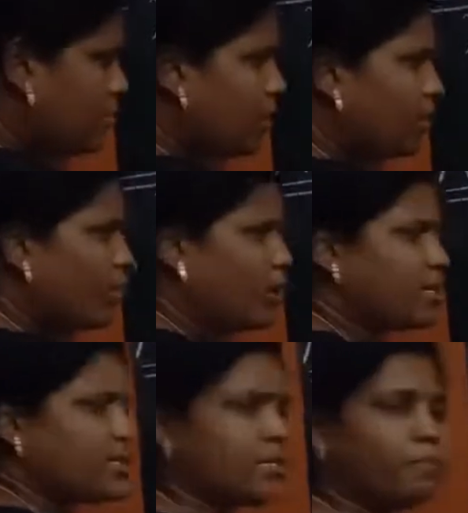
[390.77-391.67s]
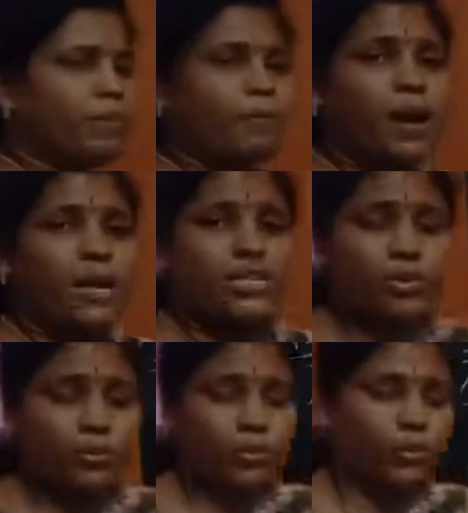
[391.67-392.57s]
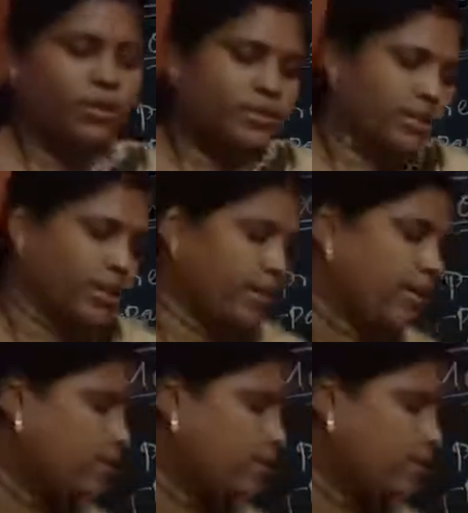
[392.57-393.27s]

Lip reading: What is the simple past rule? See here.